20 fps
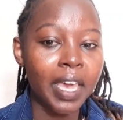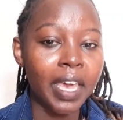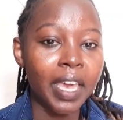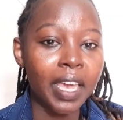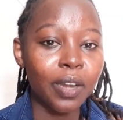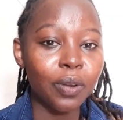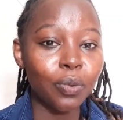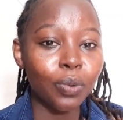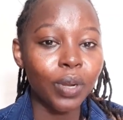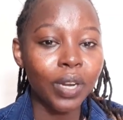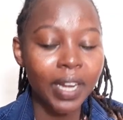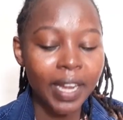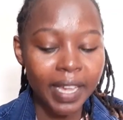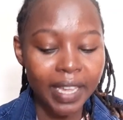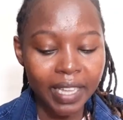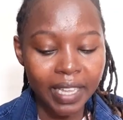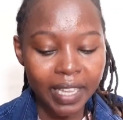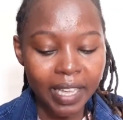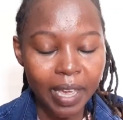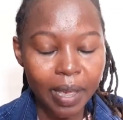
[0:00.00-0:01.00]
and when I
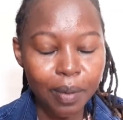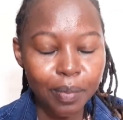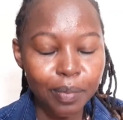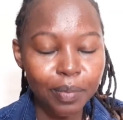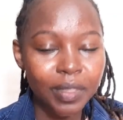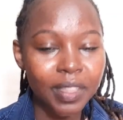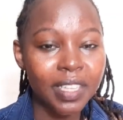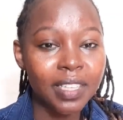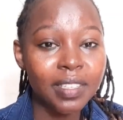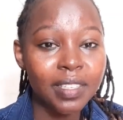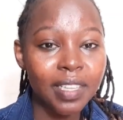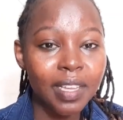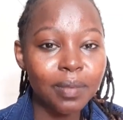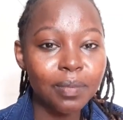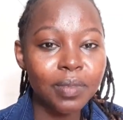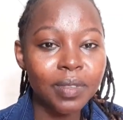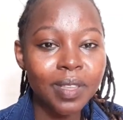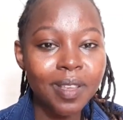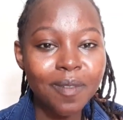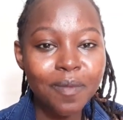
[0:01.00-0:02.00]
came, the same
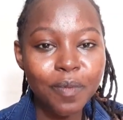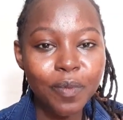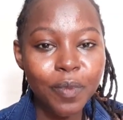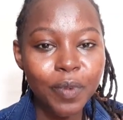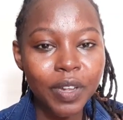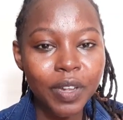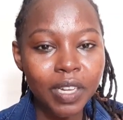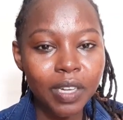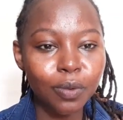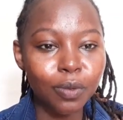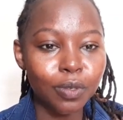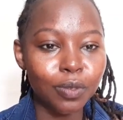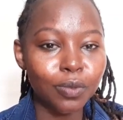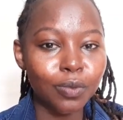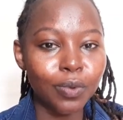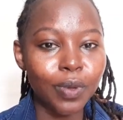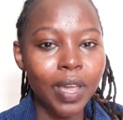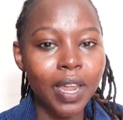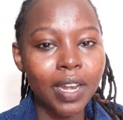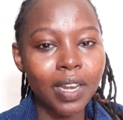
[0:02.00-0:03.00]
week was
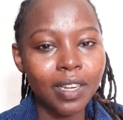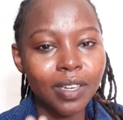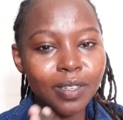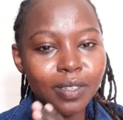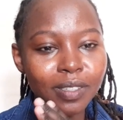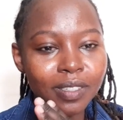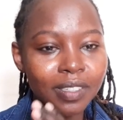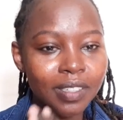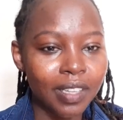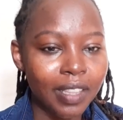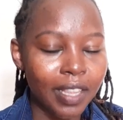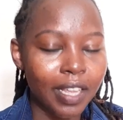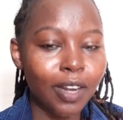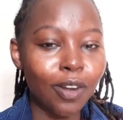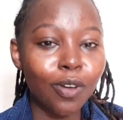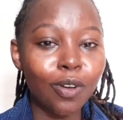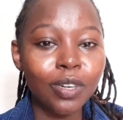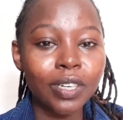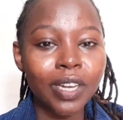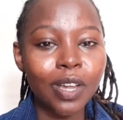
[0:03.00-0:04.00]
when the
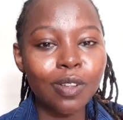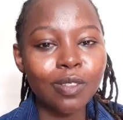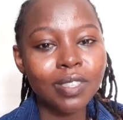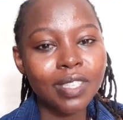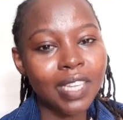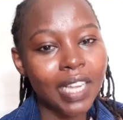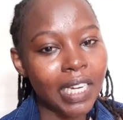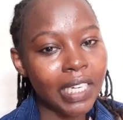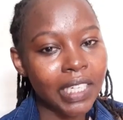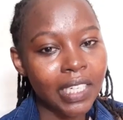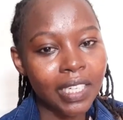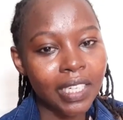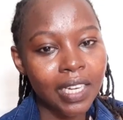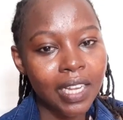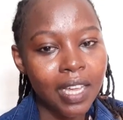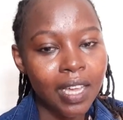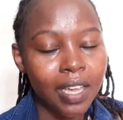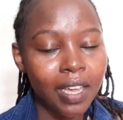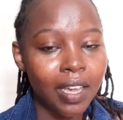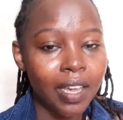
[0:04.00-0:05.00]
lockdown started.
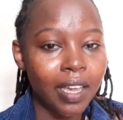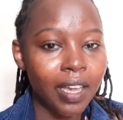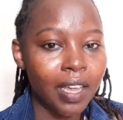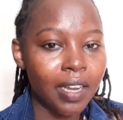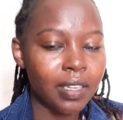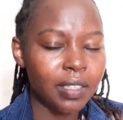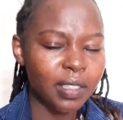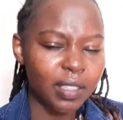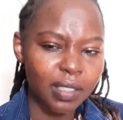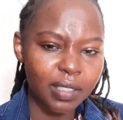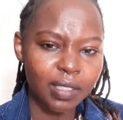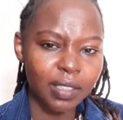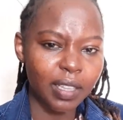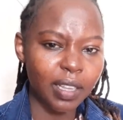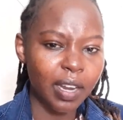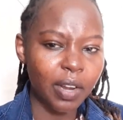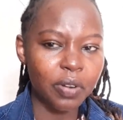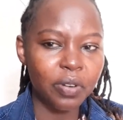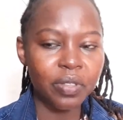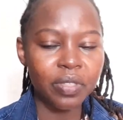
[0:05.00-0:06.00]
And since
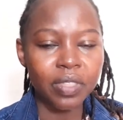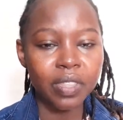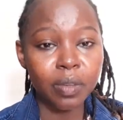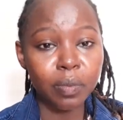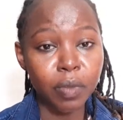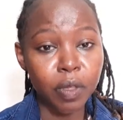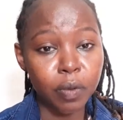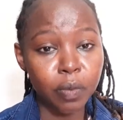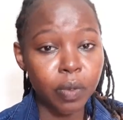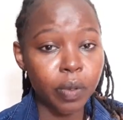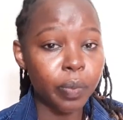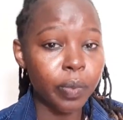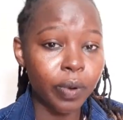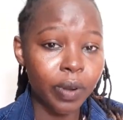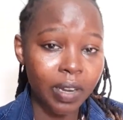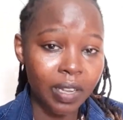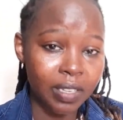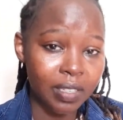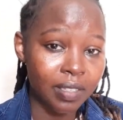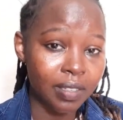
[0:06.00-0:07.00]
then, I don't think many people
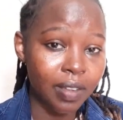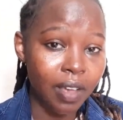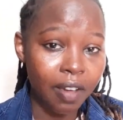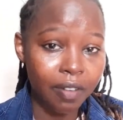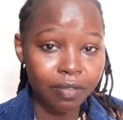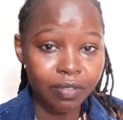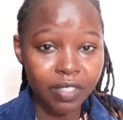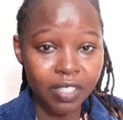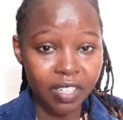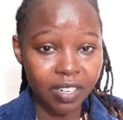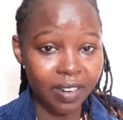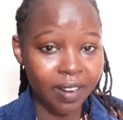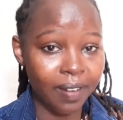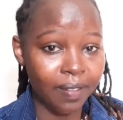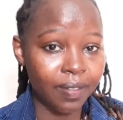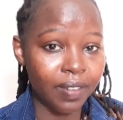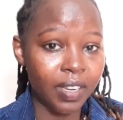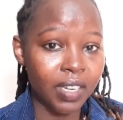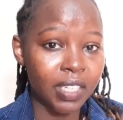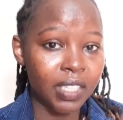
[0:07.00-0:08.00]
have
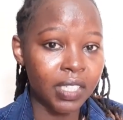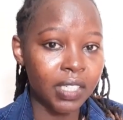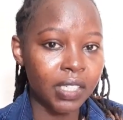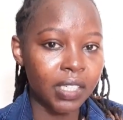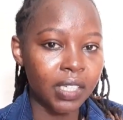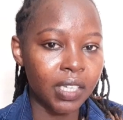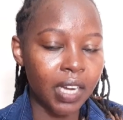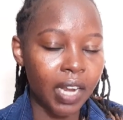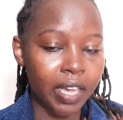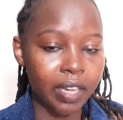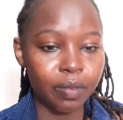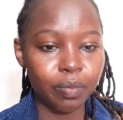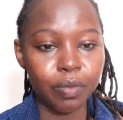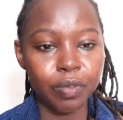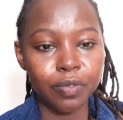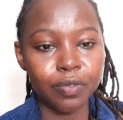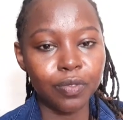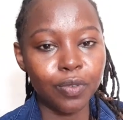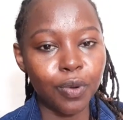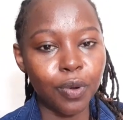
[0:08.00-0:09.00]
traveled like
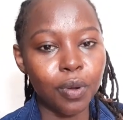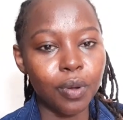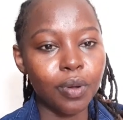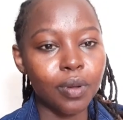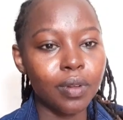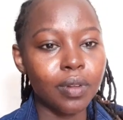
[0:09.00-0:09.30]
before.